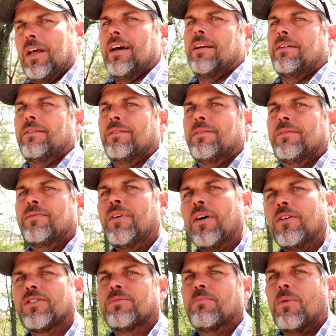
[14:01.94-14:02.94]
a lot of
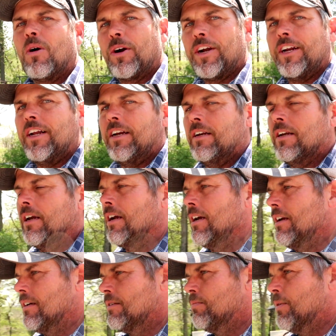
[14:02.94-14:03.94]
false marketing,
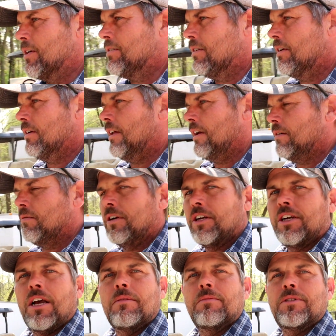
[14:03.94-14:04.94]
especially like when
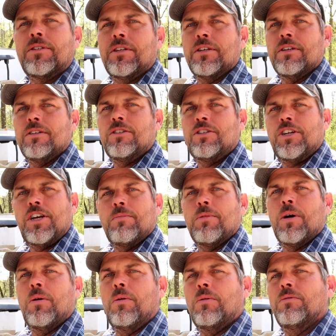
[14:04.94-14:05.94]
it comes to
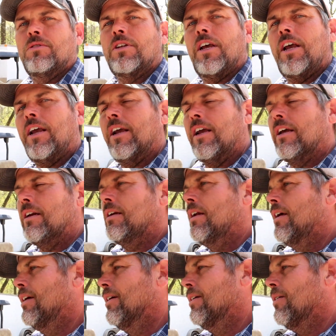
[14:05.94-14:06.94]
GMOs and
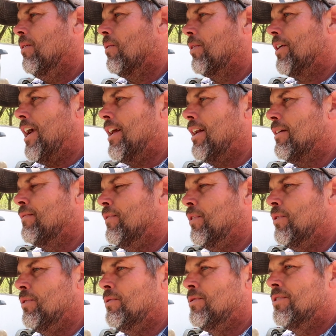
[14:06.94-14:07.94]
organic
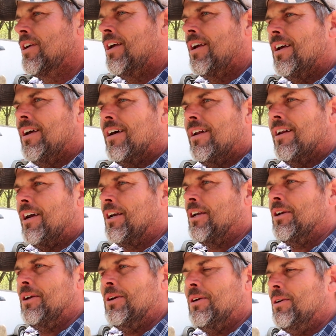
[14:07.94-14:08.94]
foods.
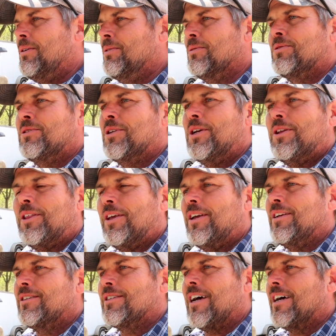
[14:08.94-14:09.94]
Like, you'll see
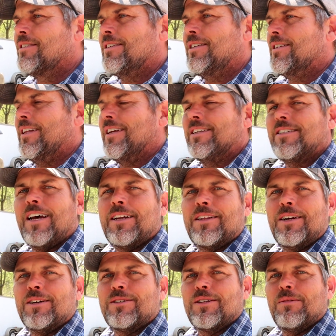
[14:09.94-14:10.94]
things, I see things
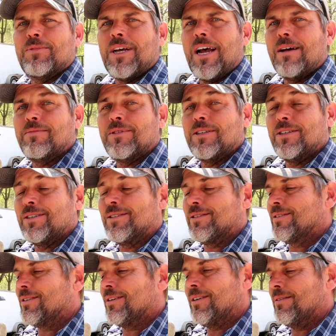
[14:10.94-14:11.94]
out there sometimes that
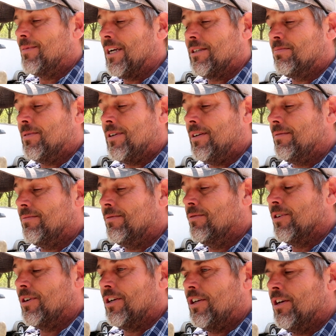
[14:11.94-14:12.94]
it makes me
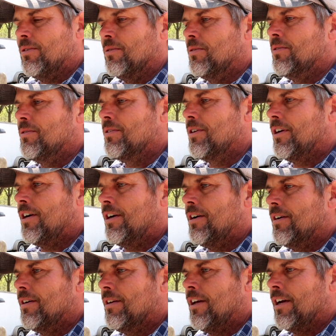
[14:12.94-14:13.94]
want to giggle,
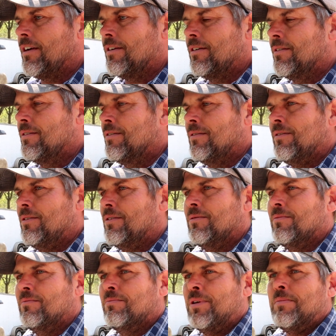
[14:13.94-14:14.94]
like
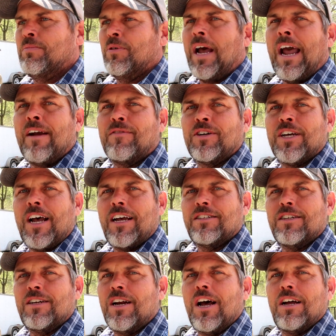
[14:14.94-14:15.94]
people
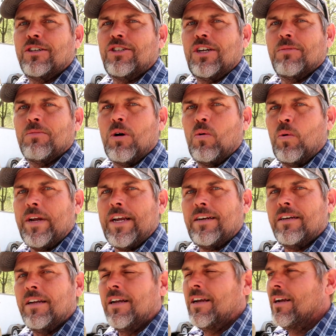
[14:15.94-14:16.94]
advertising non-GMO wheat.